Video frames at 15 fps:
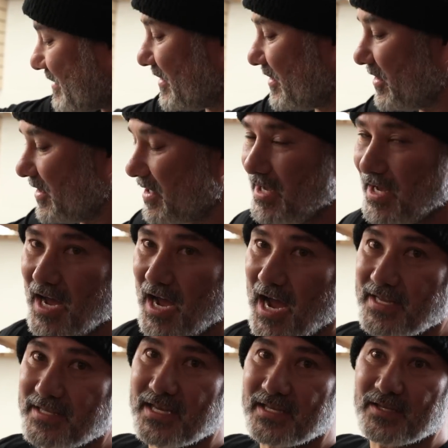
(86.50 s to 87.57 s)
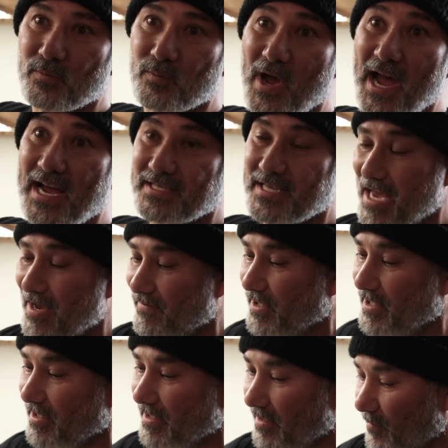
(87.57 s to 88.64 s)
So I tend to wax
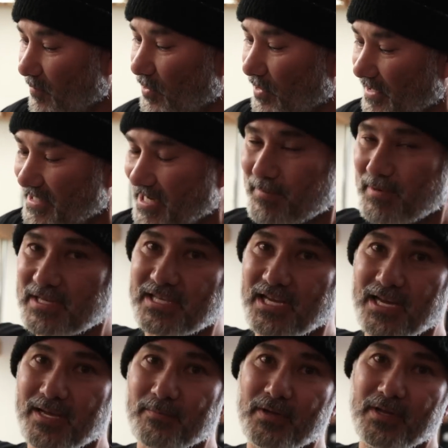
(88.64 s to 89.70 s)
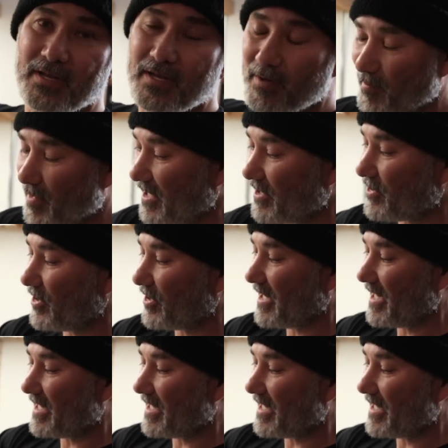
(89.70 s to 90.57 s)
heavy and really take my time, making sure it